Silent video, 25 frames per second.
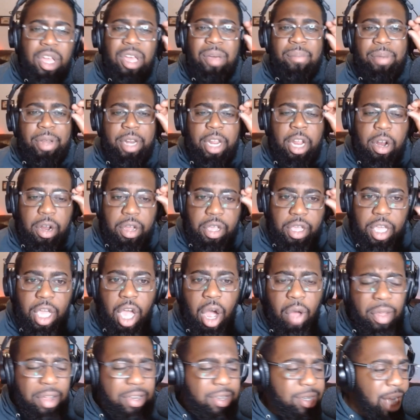but here you
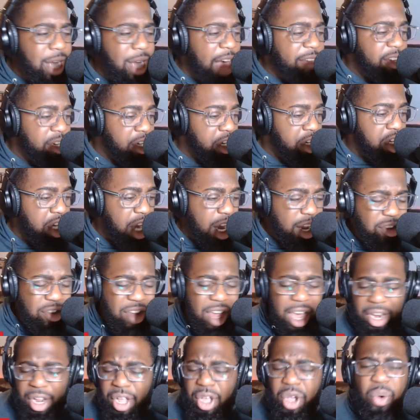go. Let's dive into Jay's
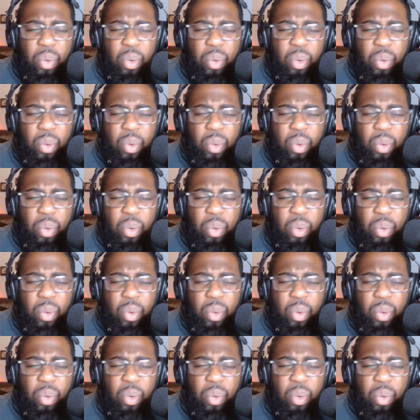head.